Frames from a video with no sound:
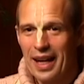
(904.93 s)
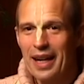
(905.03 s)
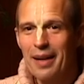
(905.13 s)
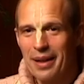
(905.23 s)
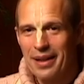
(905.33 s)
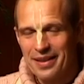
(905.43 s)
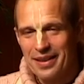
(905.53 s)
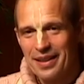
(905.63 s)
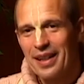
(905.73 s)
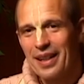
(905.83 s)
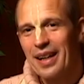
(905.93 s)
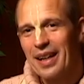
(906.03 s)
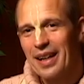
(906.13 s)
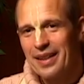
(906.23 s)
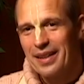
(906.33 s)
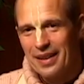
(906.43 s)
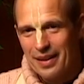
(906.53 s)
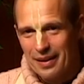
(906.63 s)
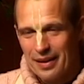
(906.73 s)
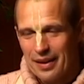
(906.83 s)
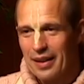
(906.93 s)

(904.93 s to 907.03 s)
elements in the